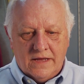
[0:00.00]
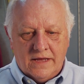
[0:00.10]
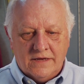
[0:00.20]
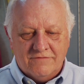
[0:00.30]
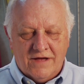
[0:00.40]

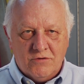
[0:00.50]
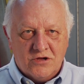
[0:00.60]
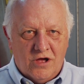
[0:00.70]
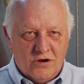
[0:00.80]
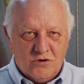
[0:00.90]
And if I
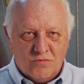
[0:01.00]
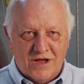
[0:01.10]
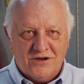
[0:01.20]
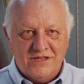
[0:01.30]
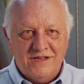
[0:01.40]
recall
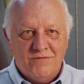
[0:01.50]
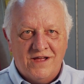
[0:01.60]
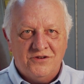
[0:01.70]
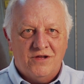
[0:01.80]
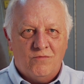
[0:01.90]
correctly, he
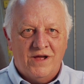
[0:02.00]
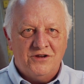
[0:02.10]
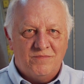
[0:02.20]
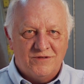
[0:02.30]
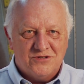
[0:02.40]
round, wound
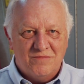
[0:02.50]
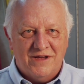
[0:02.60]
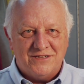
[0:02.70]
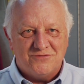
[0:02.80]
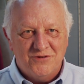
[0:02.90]
up on
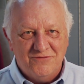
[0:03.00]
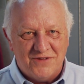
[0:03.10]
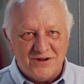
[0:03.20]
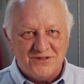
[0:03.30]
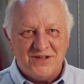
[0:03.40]
somebody's roof
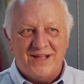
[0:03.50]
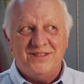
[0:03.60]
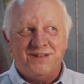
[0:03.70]
here in town that